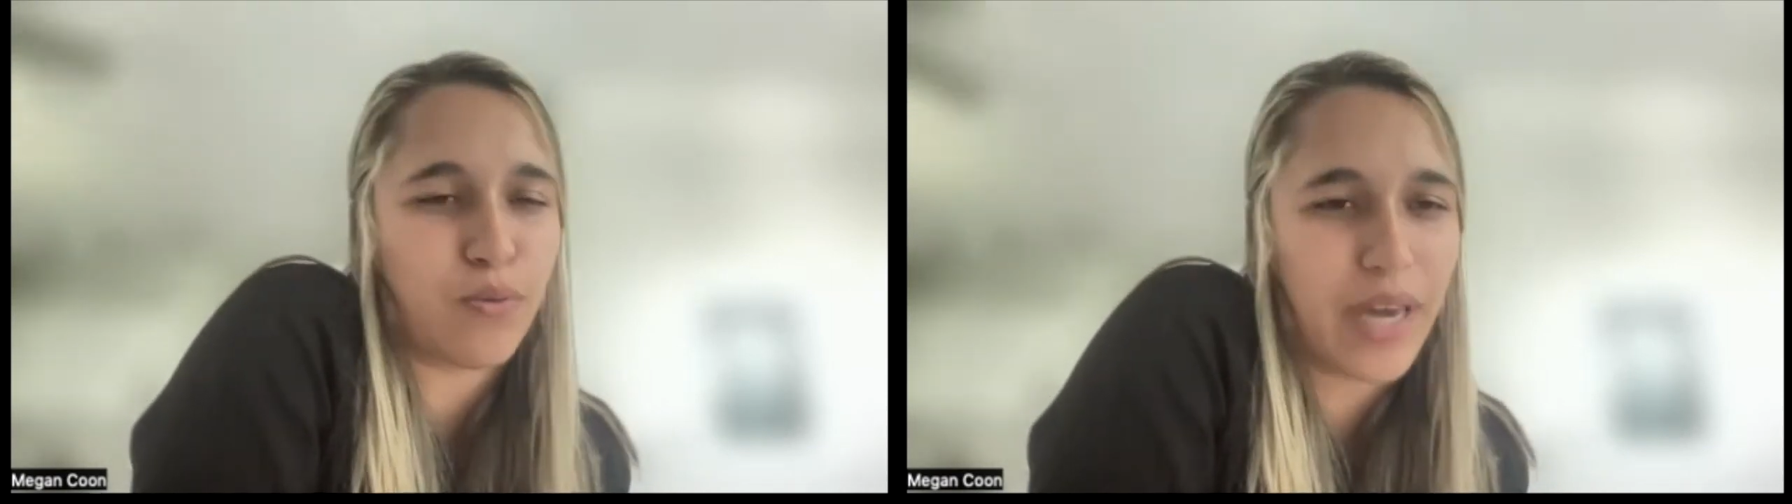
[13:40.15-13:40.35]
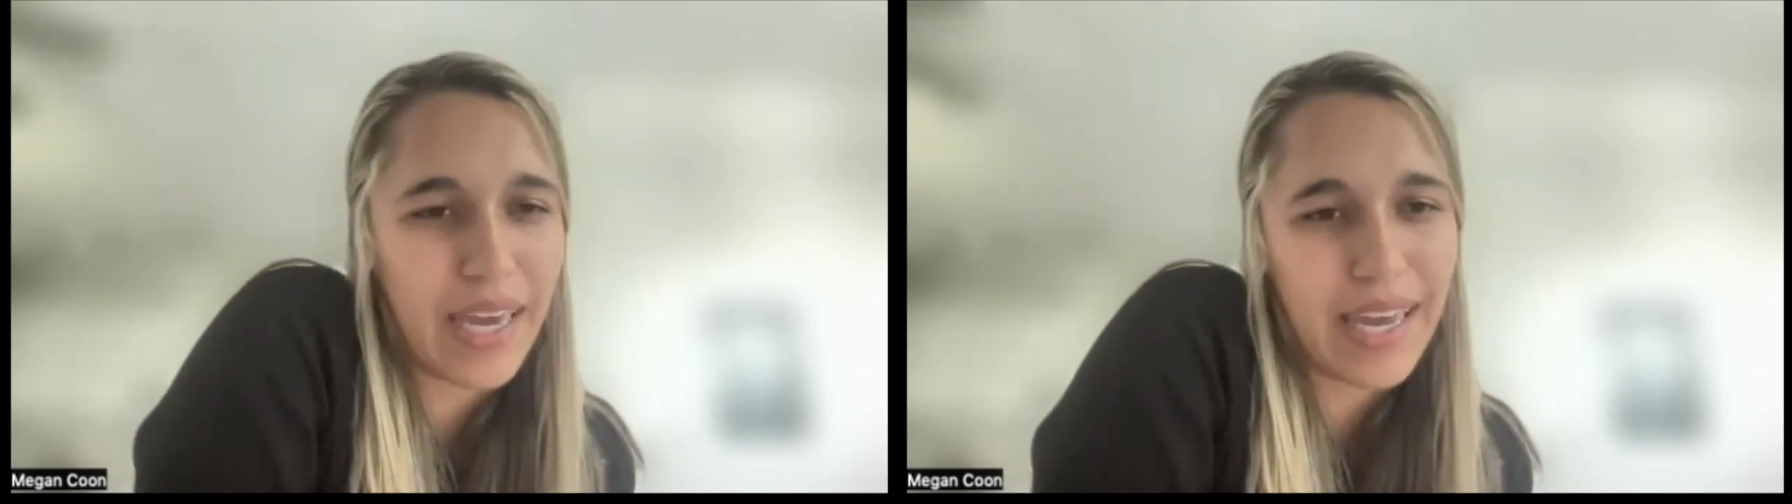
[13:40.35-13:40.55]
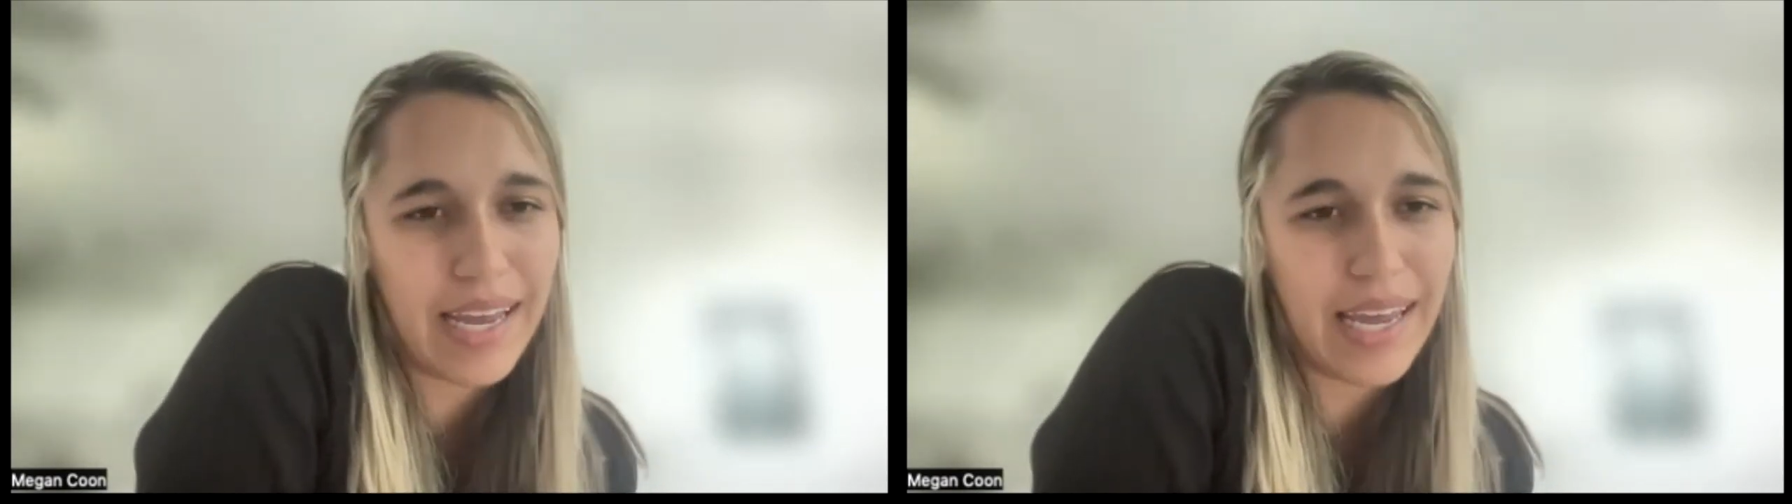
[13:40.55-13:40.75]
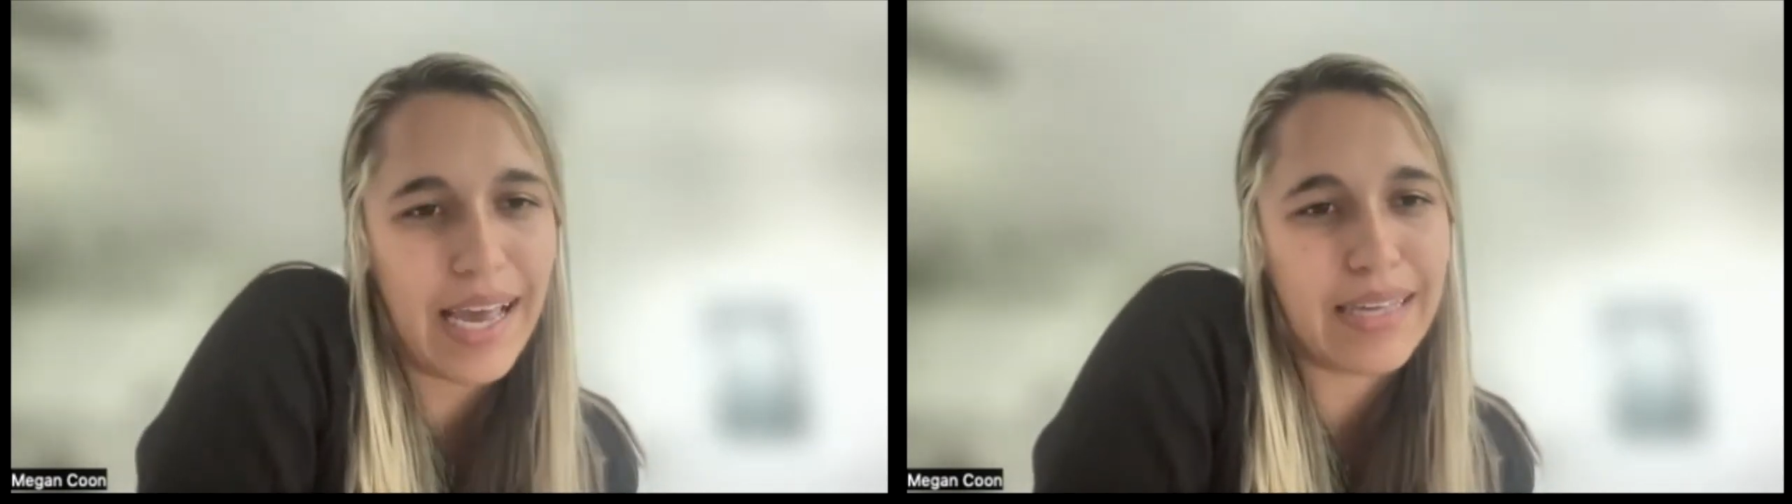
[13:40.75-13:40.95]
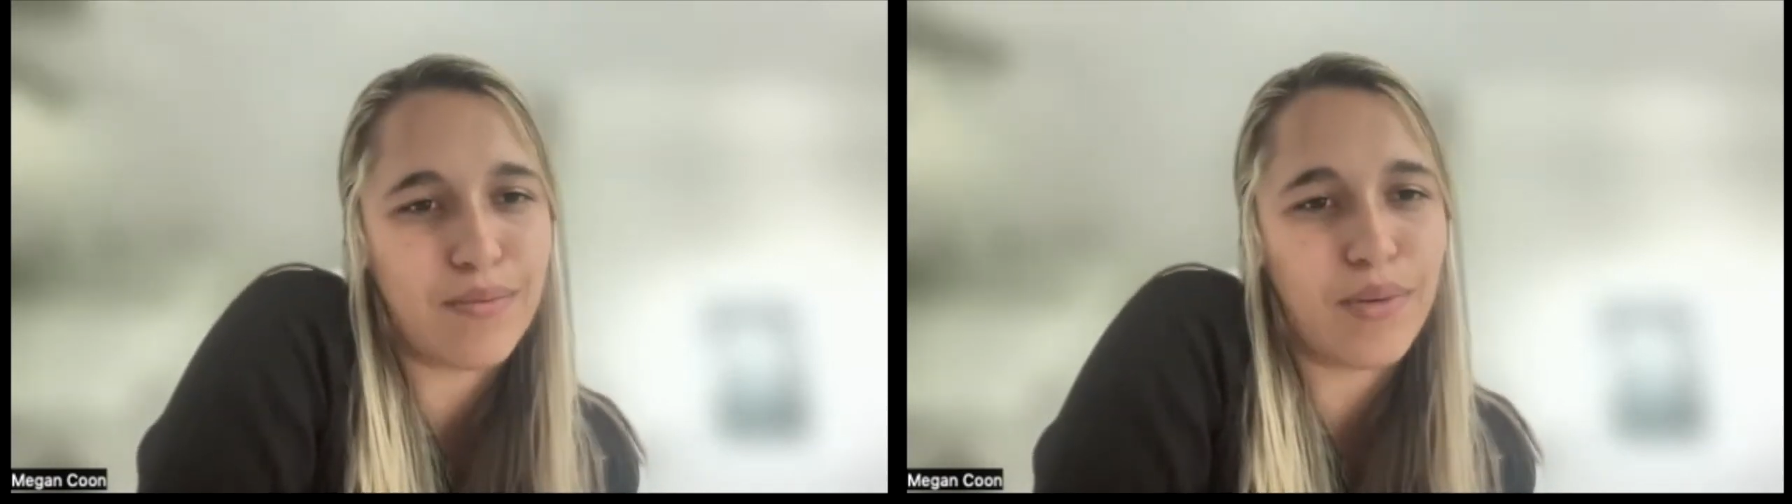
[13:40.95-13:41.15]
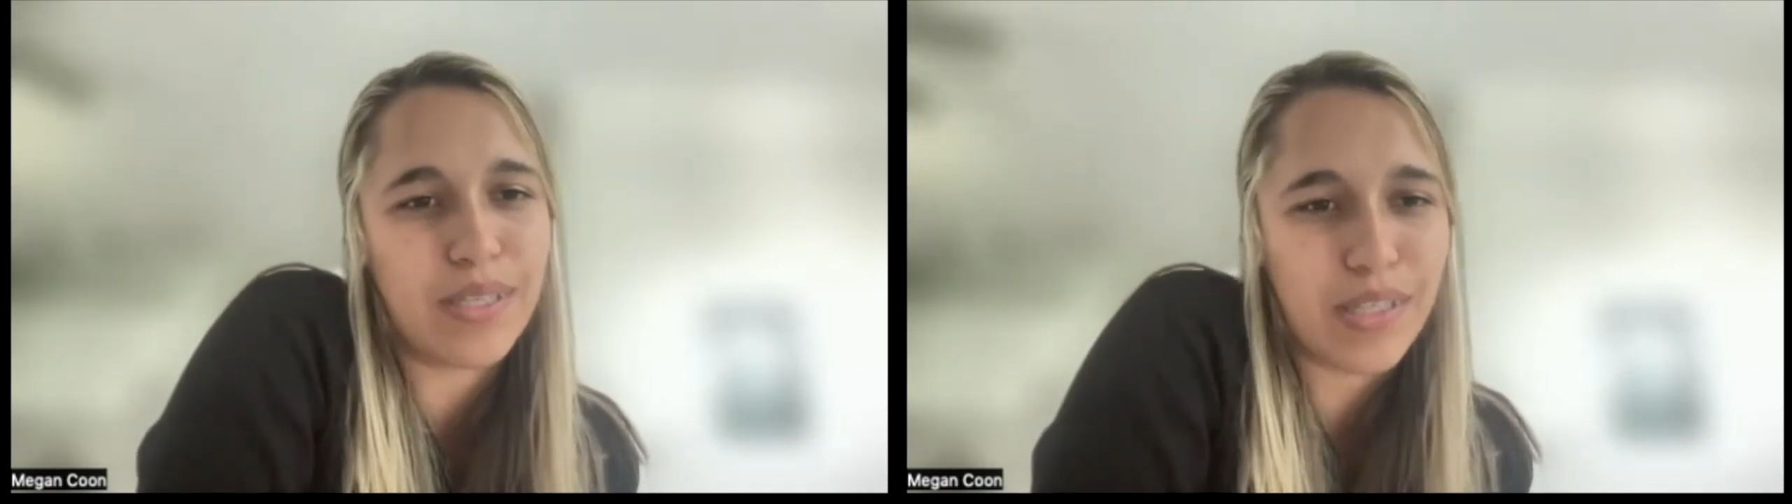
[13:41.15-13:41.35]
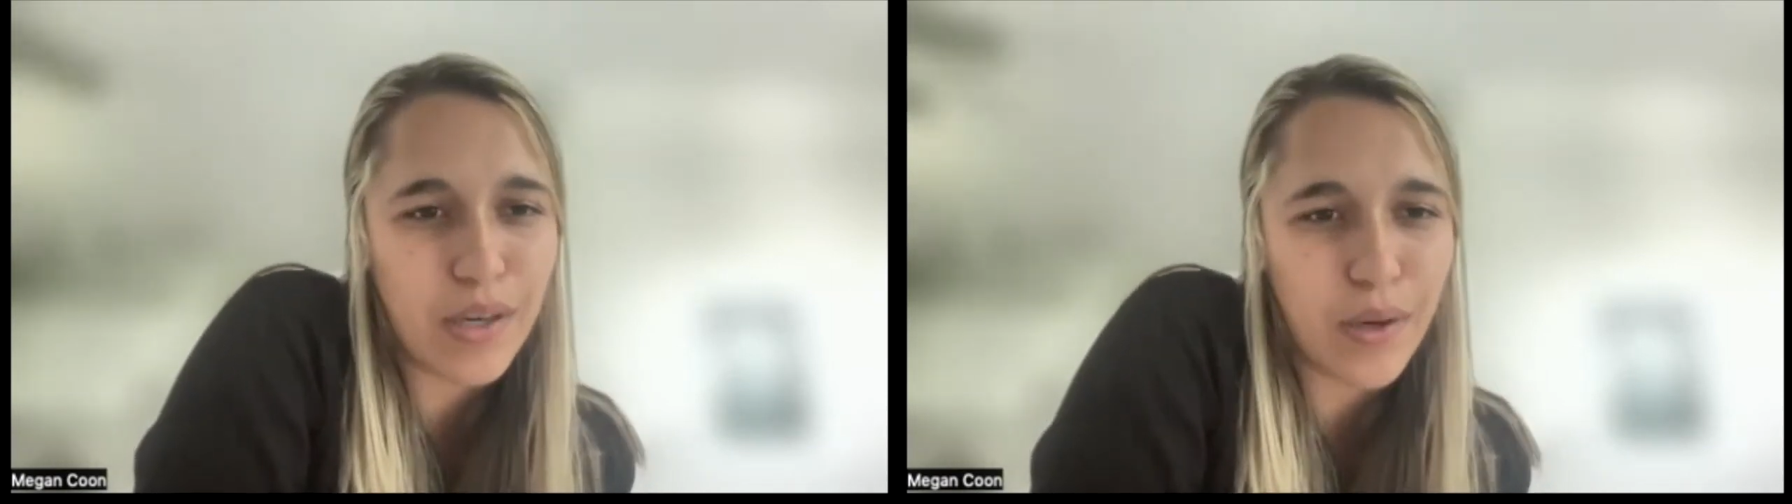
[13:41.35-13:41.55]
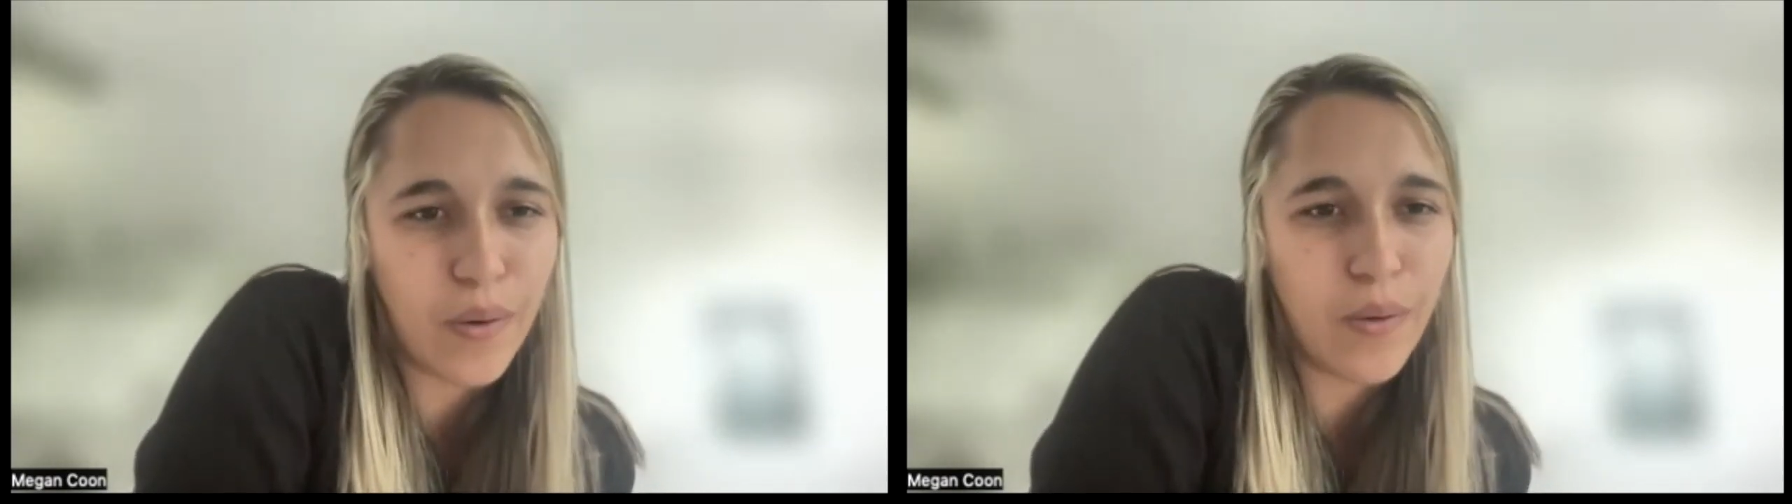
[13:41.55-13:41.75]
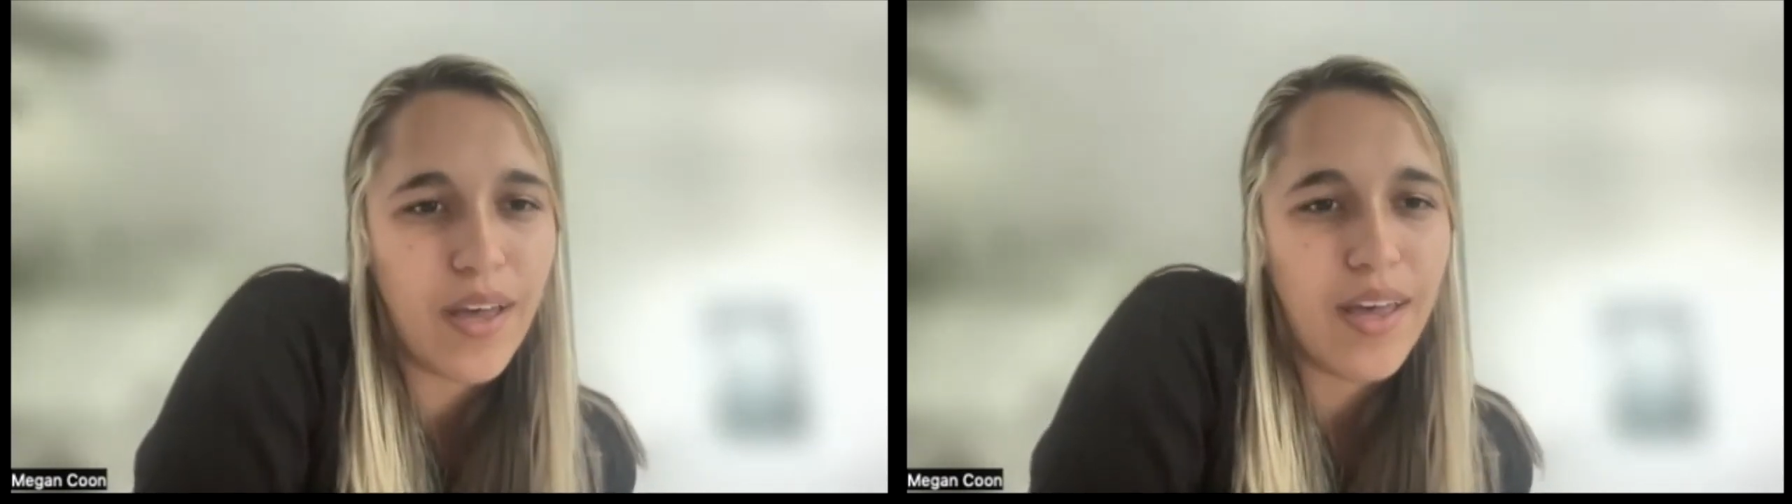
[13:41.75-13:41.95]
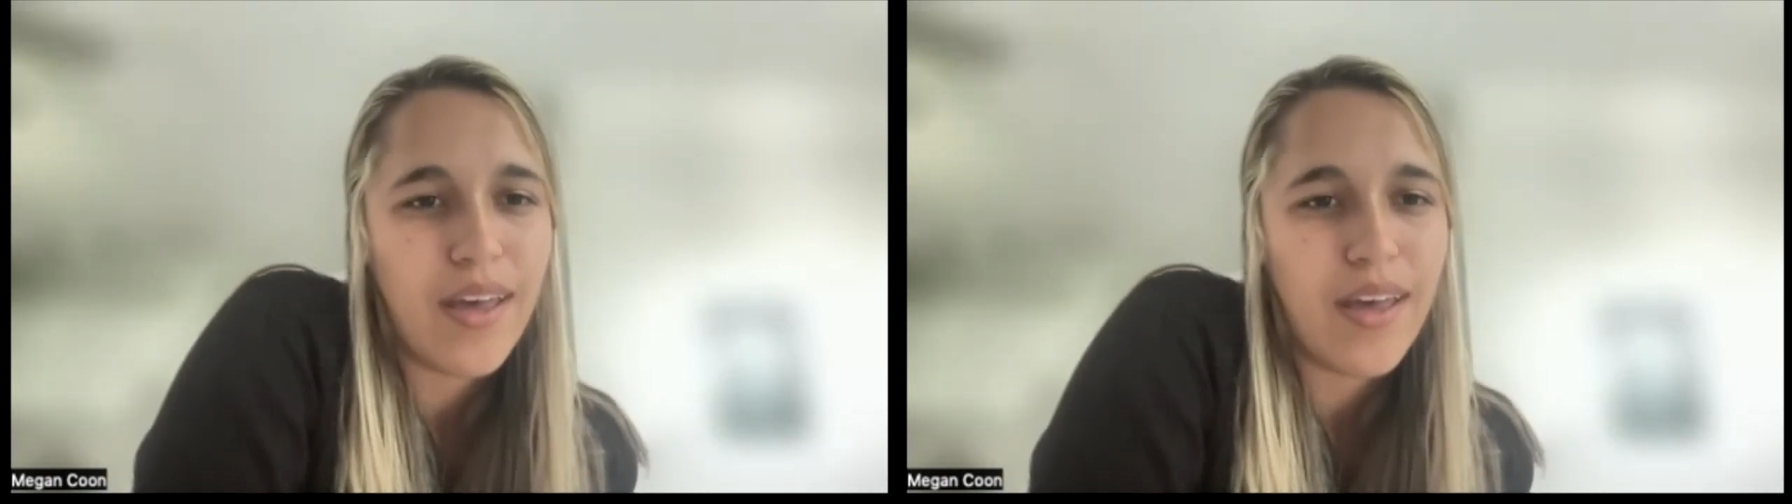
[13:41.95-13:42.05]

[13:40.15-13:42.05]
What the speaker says: weight in it as we do,